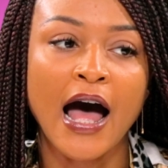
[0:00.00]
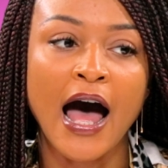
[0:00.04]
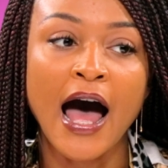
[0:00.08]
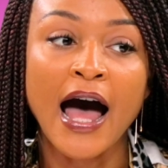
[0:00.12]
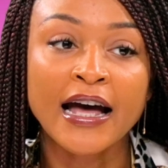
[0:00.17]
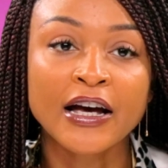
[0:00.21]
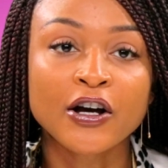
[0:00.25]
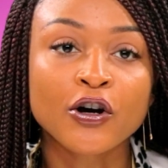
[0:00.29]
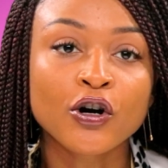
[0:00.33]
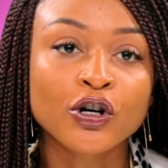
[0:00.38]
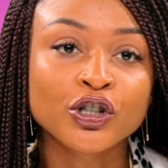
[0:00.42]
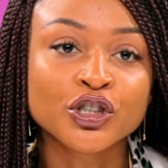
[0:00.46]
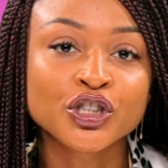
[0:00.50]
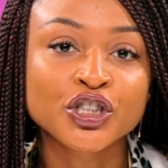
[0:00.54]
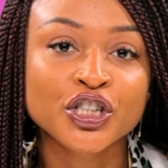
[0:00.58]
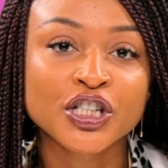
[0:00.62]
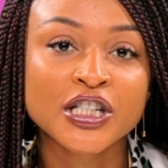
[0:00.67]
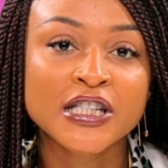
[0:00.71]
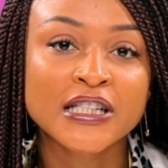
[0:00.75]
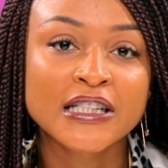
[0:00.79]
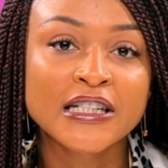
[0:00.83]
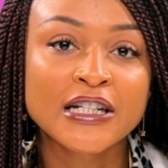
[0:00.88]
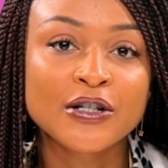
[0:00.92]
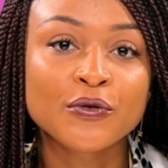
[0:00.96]
I
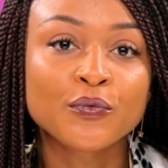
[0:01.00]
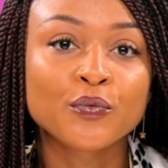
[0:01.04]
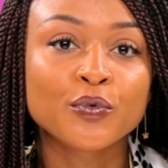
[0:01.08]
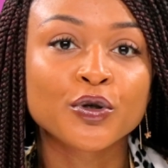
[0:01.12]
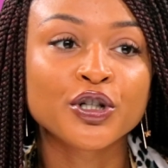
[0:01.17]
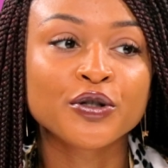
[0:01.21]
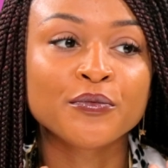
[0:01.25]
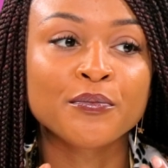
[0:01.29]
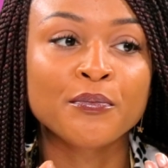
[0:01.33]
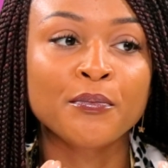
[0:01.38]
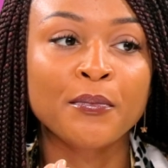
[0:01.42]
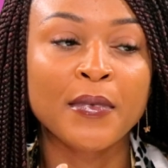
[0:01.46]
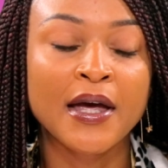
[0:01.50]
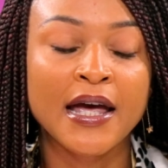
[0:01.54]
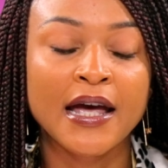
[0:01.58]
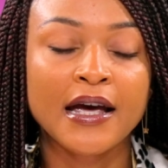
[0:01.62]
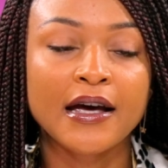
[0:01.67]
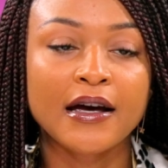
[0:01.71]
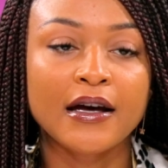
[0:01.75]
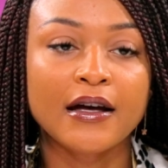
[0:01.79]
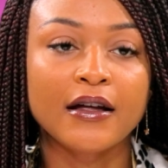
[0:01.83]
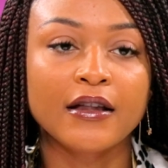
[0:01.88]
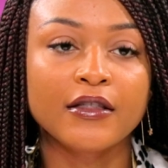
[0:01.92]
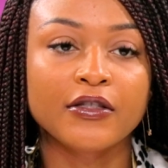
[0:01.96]
consciously wouldn't
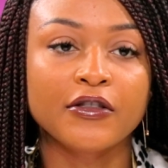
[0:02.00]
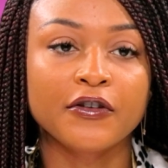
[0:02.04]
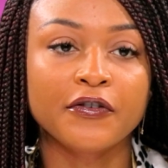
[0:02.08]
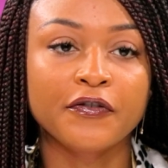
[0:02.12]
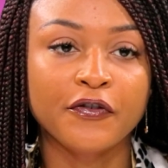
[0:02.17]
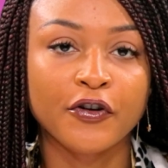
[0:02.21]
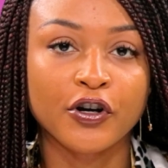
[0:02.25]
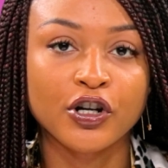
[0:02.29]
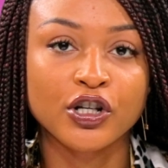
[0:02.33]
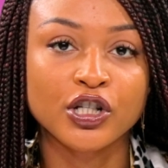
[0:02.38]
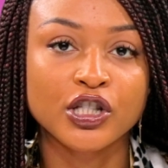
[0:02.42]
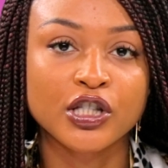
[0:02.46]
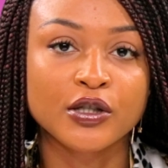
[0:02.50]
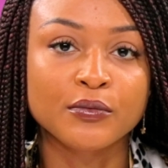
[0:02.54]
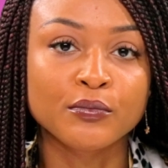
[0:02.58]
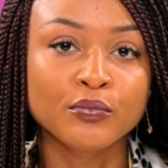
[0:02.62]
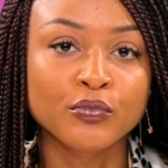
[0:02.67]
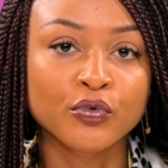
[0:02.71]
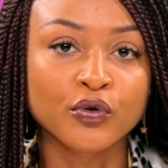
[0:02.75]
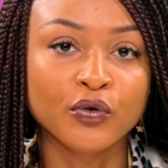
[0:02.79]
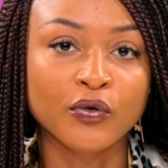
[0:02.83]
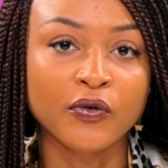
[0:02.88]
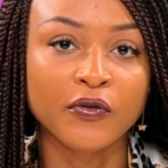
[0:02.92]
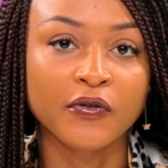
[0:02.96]
make the first
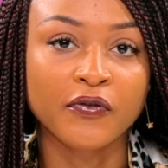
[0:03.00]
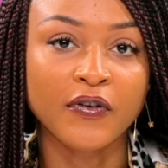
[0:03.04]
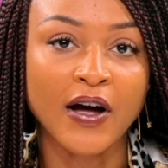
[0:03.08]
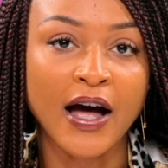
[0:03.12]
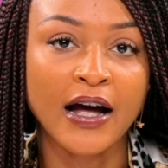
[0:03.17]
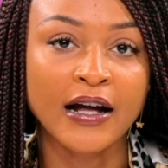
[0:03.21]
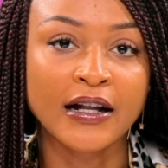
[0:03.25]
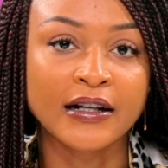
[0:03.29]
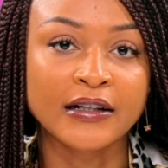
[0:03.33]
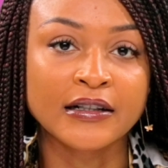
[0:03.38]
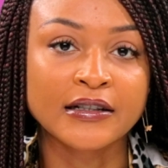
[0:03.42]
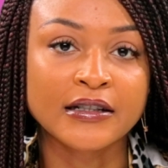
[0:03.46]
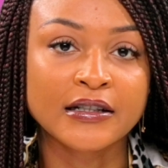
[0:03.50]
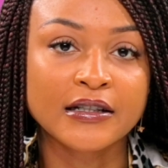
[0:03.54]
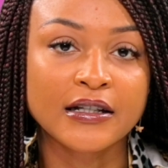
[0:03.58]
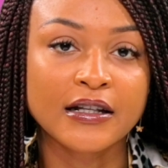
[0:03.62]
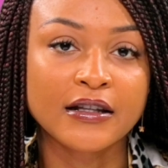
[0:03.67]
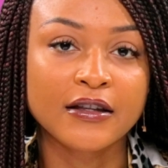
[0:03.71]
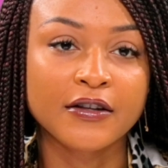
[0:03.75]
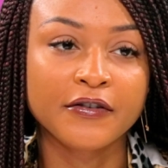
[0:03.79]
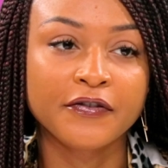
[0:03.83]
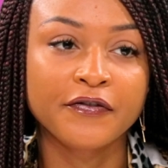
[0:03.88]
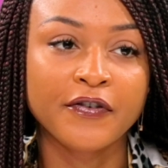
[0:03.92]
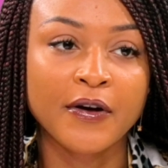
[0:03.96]
move, and
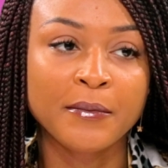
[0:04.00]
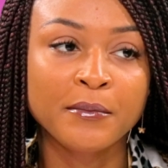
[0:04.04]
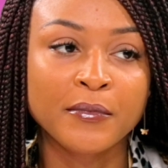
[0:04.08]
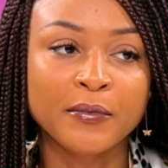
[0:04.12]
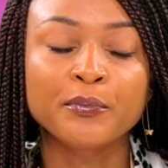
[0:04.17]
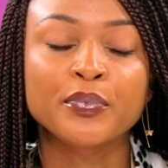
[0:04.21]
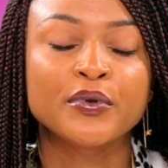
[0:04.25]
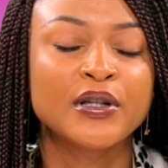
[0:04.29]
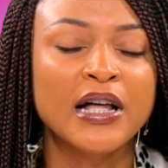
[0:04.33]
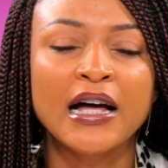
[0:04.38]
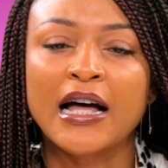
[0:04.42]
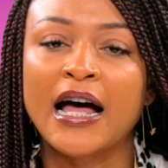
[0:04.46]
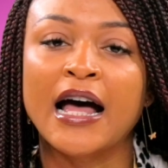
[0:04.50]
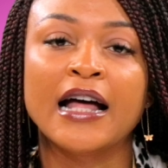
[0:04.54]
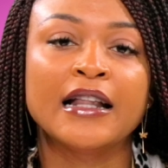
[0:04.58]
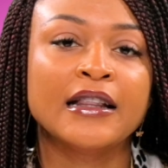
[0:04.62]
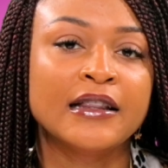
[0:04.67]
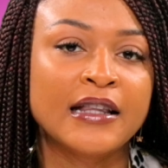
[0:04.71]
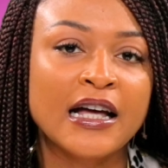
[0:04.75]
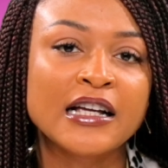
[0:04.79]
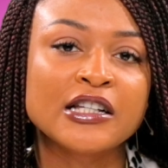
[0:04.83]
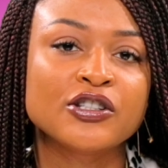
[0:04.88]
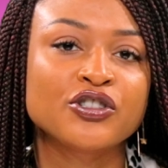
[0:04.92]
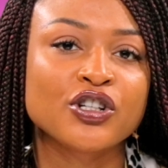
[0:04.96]

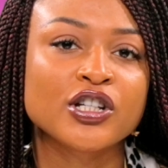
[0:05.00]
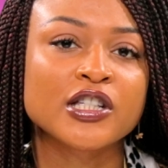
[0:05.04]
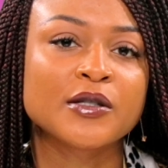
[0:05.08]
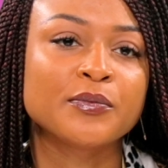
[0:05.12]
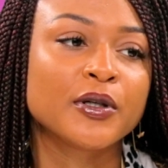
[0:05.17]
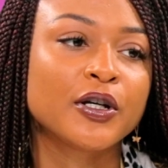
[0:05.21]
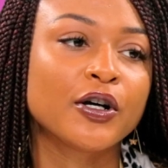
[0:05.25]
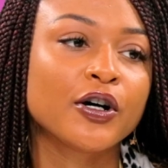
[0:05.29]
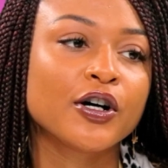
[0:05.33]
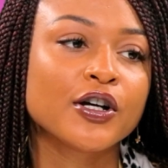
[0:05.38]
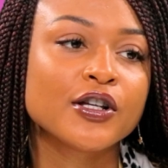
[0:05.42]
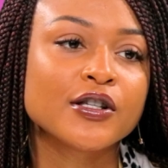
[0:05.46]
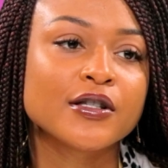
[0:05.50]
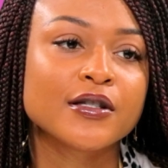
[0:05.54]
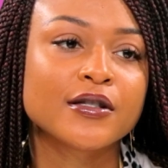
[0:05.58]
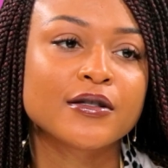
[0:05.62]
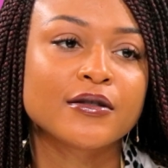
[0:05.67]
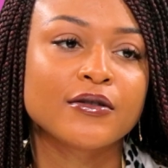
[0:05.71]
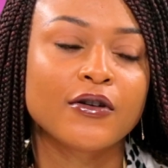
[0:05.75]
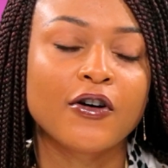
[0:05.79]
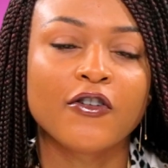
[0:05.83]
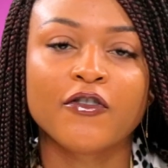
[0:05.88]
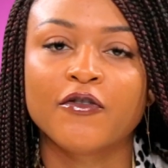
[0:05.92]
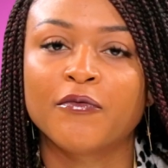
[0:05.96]
that's just
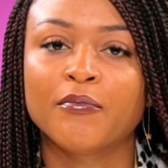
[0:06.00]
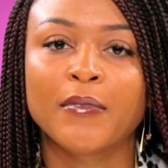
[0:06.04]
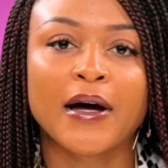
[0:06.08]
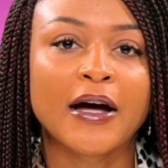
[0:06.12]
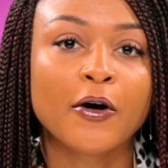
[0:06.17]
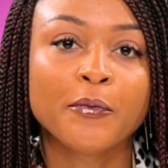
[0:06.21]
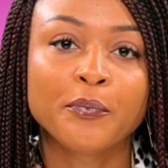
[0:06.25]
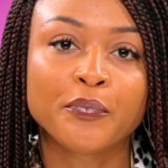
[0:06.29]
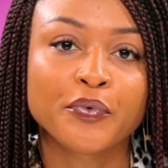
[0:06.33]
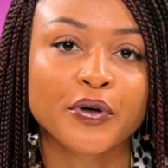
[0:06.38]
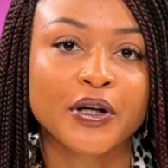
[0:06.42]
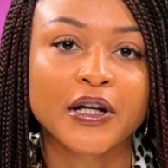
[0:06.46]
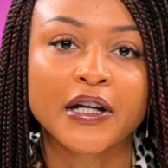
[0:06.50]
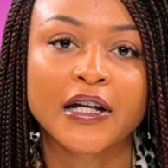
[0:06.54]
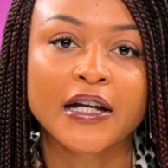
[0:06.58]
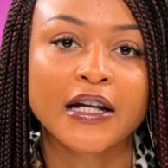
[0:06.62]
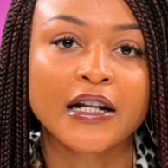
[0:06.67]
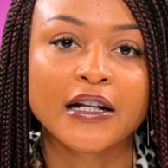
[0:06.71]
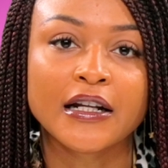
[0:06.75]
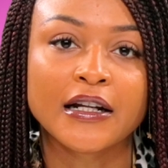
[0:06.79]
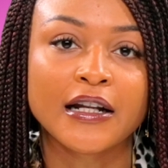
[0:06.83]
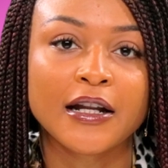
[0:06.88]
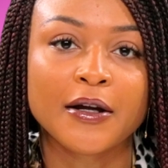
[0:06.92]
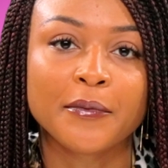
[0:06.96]
because of my
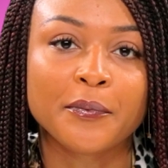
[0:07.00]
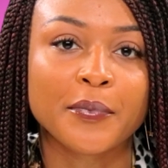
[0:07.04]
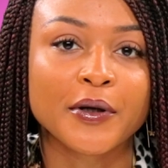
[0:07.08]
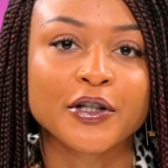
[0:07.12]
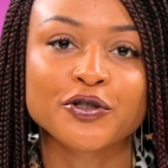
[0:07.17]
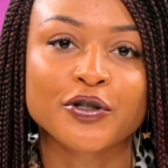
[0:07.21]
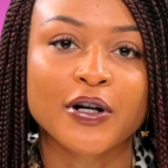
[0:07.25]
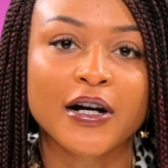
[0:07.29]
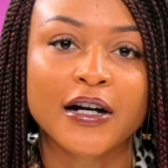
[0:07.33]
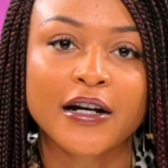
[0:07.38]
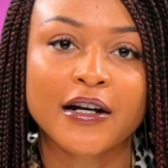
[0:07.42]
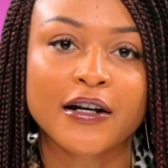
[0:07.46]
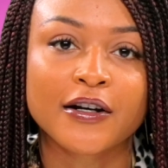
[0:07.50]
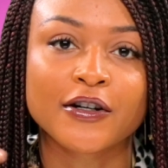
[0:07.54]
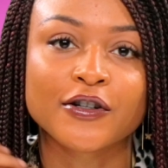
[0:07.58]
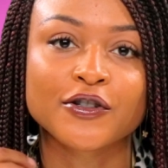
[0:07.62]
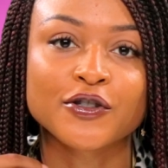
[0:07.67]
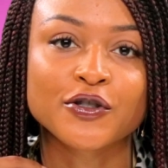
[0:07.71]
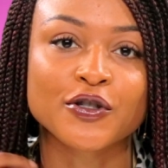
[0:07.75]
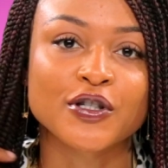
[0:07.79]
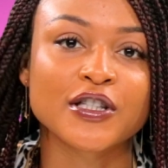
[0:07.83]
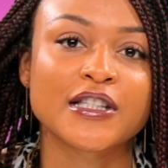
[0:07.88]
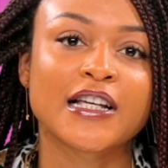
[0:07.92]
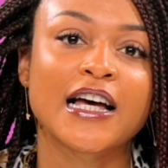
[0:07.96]
upbringing in a patriarchal
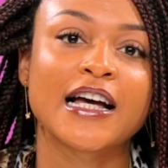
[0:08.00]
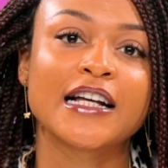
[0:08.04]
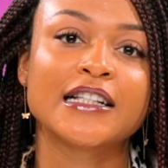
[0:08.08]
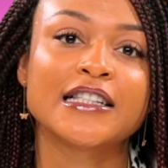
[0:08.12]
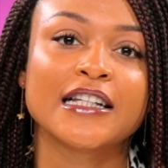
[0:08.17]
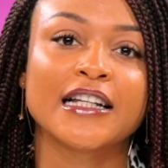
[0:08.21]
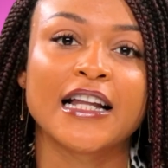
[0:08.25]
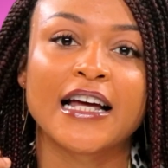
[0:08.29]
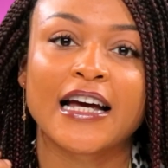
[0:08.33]
society.